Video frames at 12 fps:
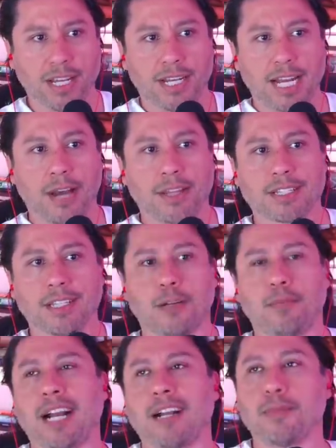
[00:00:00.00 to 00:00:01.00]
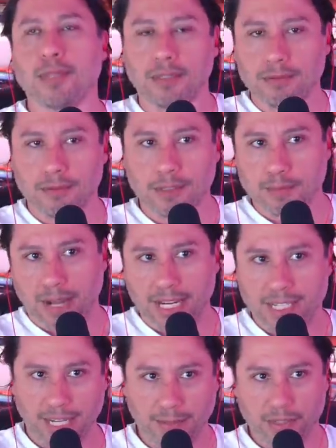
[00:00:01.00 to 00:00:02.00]
Now, this little parable was my
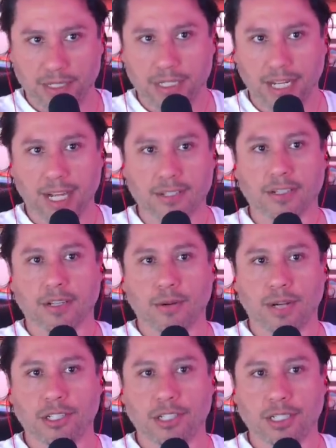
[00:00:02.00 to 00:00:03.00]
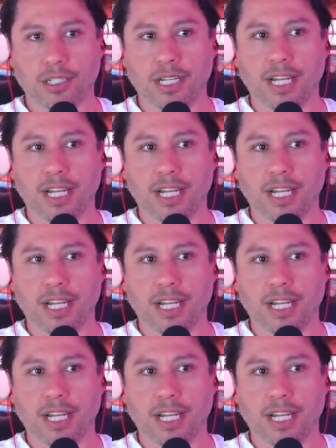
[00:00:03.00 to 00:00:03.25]
attempt to answer the question.